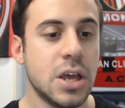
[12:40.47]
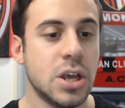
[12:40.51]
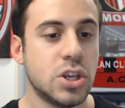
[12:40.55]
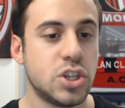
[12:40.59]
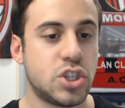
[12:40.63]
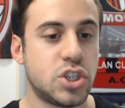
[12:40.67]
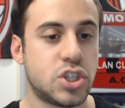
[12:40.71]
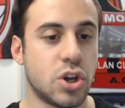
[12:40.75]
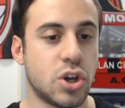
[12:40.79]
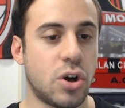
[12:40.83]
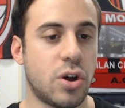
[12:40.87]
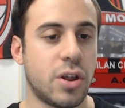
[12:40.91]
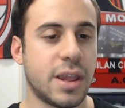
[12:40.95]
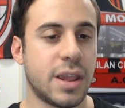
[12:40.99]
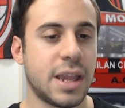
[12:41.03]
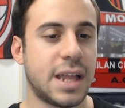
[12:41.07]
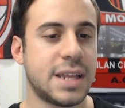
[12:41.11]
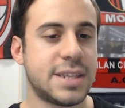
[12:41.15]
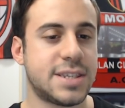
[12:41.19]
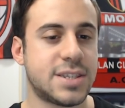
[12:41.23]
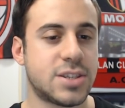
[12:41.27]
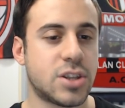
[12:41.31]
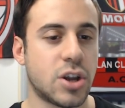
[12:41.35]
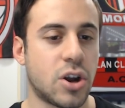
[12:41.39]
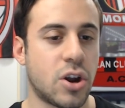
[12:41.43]
So
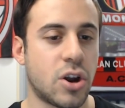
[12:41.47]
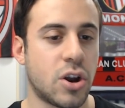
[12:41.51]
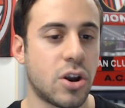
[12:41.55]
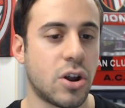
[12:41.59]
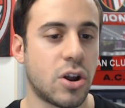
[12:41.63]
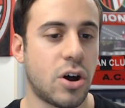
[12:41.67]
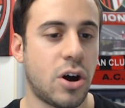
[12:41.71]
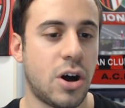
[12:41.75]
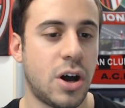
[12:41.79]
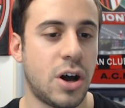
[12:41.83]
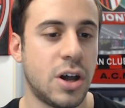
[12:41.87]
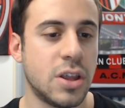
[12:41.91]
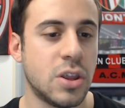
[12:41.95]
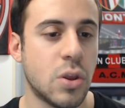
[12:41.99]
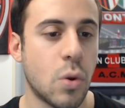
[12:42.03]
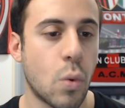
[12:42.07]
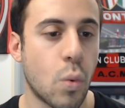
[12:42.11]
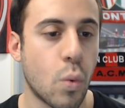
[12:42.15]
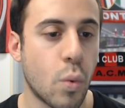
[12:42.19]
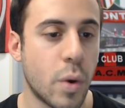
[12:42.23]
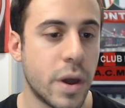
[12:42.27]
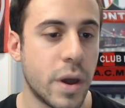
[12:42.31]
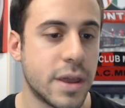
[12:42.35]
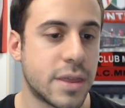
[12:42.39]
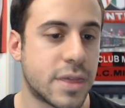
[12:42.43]
let's start on
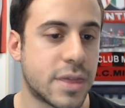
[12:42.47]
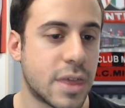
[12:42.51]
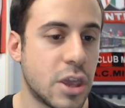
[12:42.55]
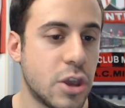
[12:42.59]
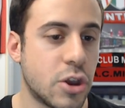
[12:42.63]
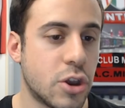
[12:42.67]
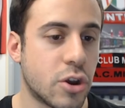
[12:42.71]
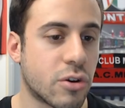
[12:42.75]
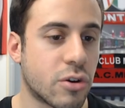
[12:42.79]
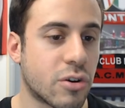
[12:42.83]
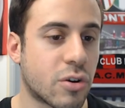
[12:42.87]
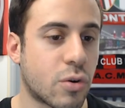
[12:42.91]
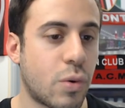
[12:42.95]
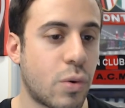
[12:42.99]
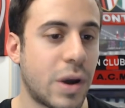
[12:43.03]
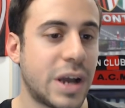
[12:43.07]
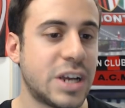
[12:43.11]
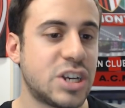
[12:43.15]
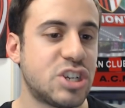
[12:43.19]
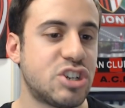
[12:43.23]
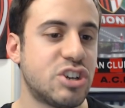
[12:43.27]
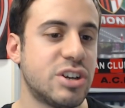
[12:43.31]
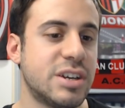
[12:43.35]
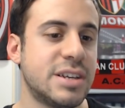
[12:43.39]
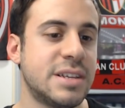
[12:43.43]
with your
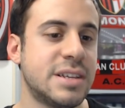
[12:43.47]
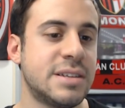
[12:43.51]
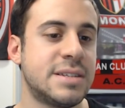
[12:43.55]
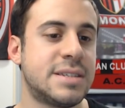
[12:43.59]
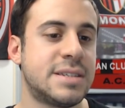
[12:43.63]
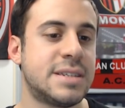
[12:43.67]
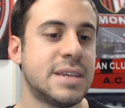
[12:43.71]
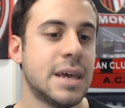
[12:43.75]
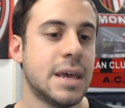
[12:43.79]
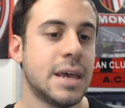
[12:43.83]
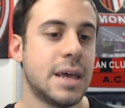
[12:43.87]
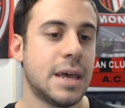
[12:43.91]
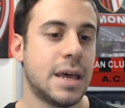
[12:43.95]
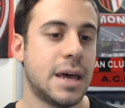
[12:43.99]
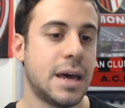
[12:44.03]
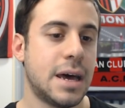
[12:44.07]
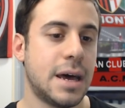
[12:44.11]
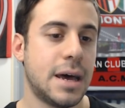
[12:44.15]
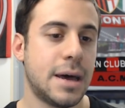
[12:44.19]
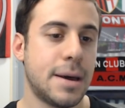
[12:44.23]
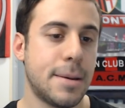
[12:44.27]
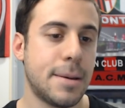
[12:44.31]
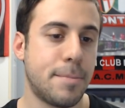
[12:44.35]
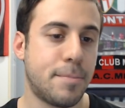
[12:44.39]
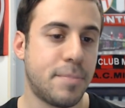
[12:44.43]
questions.
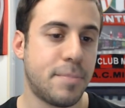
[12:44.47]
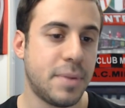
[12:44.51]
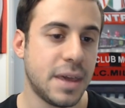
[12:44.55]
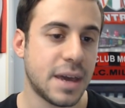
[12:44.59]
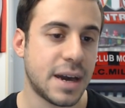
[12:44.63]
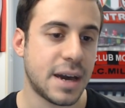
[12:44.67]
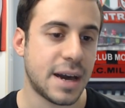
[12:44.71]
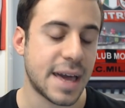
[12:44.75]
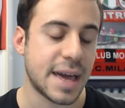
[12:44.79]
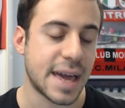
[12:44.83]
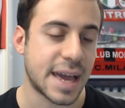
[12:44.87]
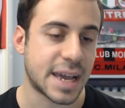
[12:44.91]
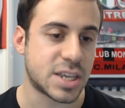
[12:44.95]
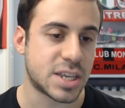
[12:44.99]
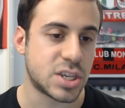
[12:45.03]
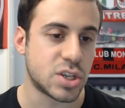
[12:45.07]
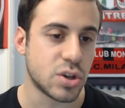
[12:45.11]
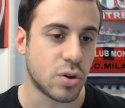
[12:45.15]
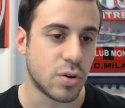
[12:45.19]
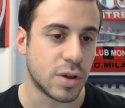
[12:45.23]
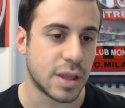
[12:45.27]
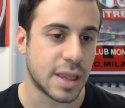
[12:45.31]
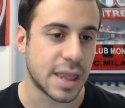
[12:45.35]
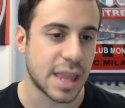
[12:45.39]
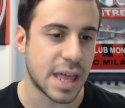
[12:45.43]
Bia
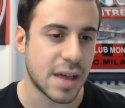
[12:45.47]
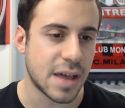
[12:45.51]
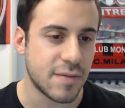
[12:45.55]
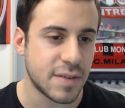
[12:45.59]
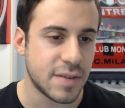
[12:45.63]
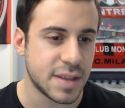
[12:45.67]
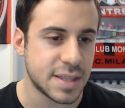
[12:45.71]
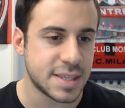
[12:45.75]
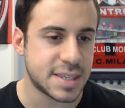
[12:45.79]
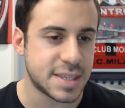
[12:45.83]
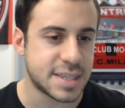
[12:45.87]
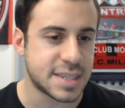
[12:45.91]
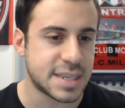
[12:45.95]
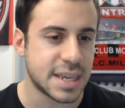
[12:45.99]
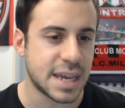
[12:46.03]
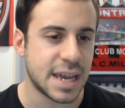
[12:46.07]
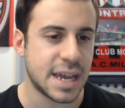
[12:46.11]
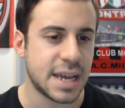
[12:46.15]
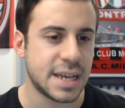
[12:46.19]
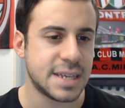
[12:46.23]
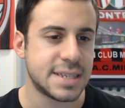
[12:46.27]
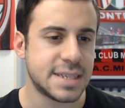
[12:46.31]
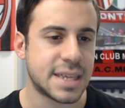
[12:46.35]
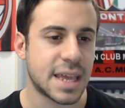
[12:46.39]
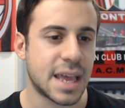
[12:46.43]
XO11
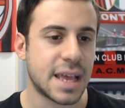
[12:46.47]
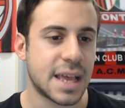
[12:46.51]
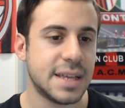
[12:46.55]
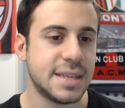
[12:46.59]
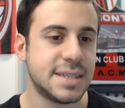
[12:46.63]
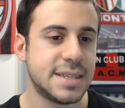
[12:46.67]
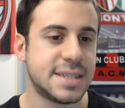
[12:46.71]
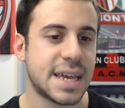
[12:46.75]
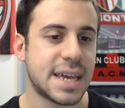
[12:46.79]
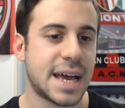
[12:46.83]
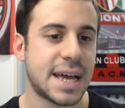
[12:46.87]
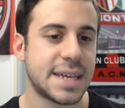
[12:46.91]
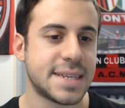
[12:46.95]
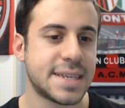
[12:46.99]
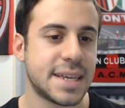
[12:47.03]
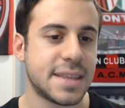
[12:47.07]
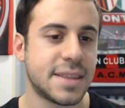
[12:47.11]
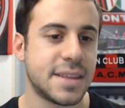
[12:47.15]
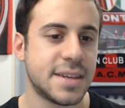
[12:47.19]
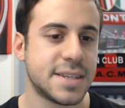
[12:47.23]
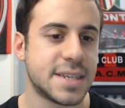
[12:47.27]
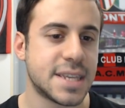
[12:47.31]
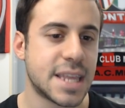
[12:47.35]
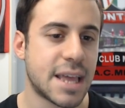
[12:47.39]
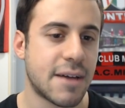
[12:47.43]
says, Zaza
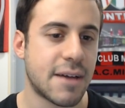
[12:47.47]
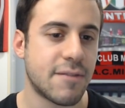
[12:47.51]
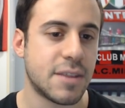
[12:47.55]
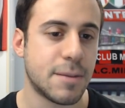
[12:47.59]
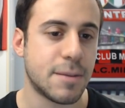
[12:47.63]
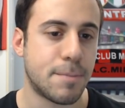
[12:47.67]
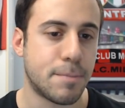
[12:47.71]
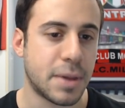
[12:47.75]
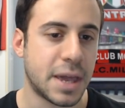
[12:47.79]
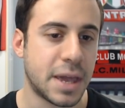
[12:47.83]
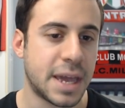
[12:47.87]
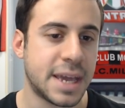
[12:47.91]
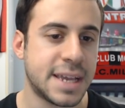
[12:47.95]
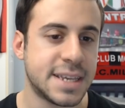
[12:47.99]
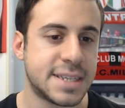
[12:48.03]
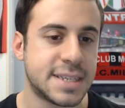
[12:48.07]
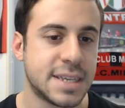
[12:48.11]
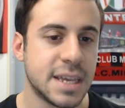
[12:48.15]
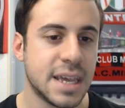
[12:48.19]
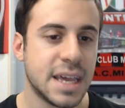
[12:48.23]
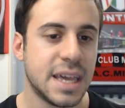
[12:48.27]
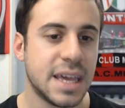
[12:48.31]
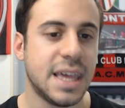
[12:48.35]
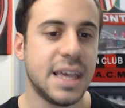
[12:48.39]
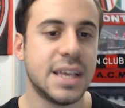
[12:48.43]
doesn't have the pace,
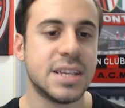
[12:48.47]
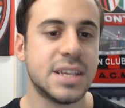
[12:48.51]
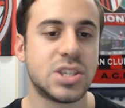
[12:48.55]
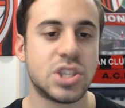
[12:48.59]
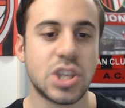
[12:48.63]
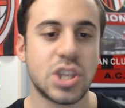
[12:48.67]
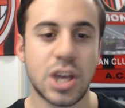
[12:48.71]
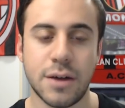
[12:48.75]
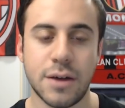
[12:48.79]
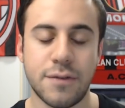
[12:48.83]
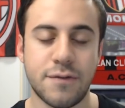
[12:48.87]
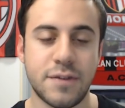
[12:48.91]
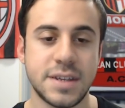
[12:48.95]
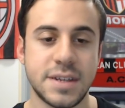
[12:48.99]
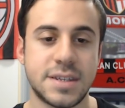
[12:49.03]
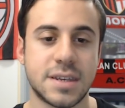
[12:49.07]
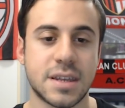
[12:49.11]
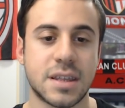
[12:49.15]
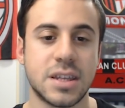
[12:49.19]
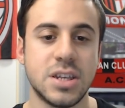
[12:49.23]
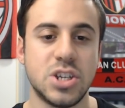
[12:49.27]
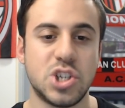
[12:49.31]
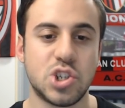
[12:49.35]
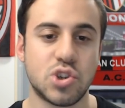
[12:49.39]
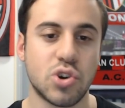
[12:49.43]
he is not
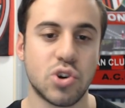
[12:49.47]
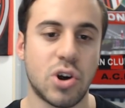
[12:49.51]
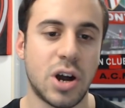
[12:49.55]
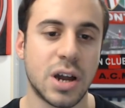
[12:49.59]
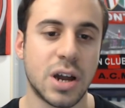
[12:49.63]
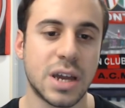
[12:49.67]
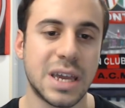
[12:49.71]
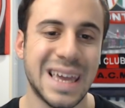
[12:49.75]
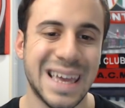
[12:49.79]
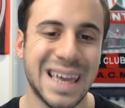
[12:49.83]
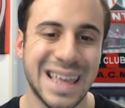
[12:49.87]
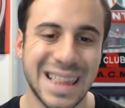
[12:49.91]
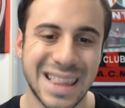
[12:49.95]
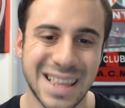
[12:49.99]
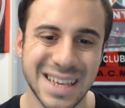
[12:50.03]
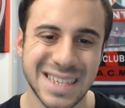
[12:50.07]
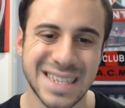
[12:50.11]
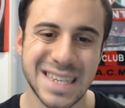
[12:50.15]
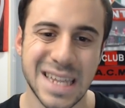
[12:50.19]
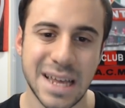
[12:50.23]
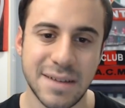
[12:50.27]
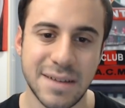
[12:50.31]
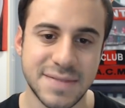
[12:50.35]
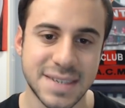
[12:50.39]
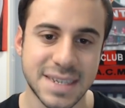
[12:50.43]
physically strong, he
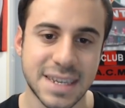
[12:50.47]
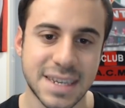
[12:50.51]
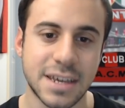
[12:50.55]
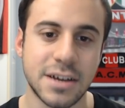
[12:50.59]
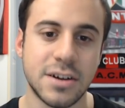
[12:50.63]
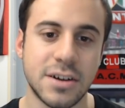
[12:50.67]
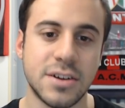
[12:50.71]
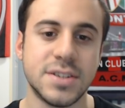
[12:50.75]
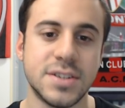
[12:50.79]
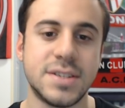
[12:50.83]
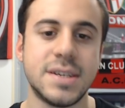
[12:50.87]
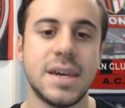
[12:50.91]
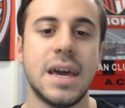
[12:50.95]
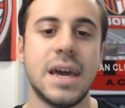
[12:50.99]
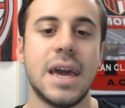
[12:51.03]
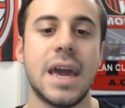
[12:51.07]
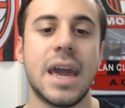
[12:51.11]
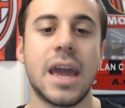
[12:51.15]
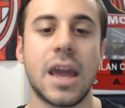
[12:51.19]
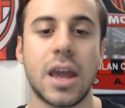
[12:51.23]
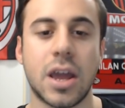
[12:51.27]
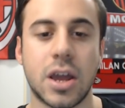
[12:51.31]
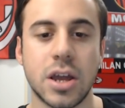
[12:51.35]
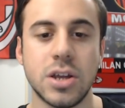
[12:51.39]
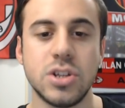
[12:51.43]
doesn't have skills
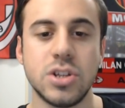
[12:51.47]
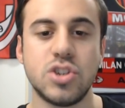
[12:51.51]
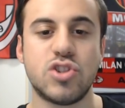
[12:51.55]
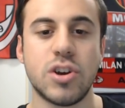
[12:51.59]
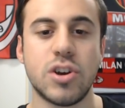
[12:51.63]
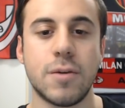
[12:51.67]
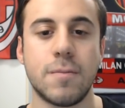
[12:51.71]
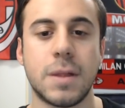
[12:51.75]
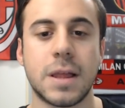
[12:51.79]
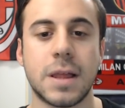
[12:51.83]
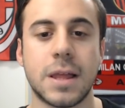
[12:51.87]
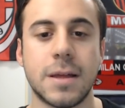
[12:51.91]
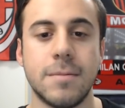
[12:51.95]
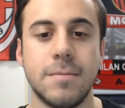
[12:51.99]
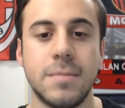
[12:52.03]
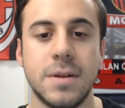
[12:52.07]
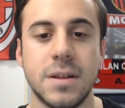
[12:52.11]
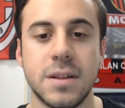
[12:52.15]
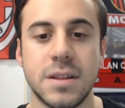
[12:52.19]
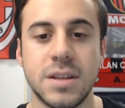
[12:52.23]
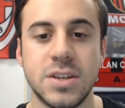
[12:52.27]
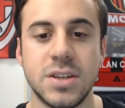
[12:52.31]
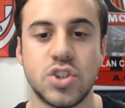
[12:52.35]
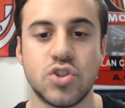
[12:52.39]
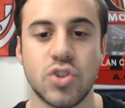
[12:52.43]
and good dribbling
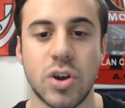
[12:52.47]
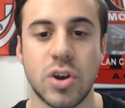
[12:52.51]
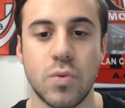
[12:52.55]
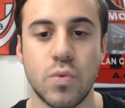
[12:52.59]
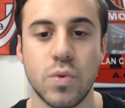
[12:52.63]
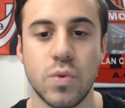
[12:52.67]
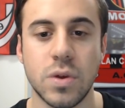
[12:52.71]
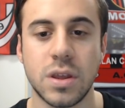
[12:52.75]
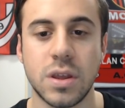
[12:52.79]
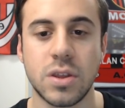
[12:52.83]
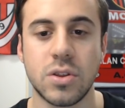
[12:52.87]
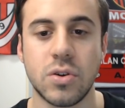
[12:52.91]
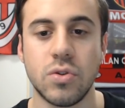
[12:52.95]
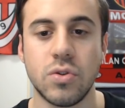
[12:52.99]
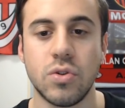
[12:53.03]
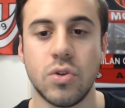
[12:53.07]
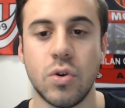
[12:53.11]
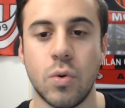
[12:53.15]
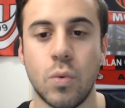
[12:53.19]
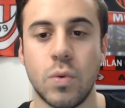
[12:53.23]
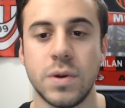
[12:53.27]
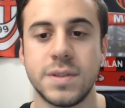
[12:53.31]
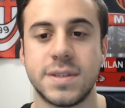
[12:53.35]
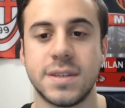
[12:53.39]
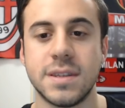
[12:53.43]
ability, so I really don't
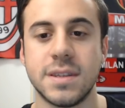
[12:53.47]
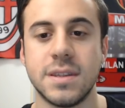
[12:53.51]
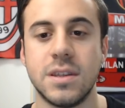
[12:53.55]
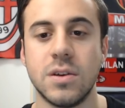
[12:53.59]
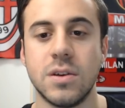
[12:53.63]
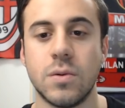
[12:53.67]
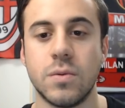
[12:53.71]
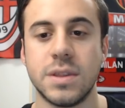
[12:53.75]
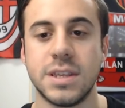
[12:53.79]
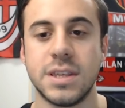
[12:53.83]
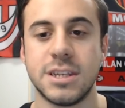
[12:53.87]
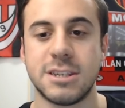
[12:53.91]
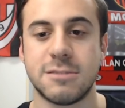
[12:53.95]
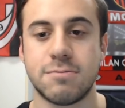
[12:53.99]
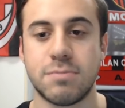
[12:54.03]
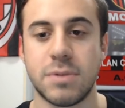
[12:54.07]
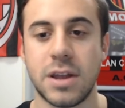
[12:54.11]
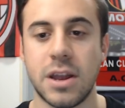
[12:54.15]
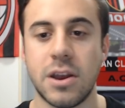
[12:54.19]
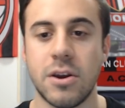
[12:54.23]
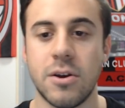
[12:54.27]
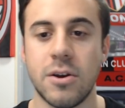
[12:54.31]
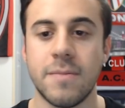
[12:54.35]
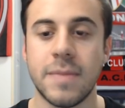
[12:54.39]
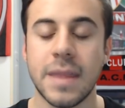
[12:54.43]
know what's the deal with this
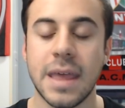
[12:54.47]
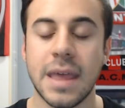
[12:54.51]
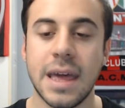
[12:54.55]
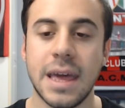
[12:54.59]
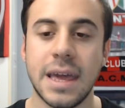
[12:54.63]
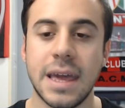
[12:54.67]
player.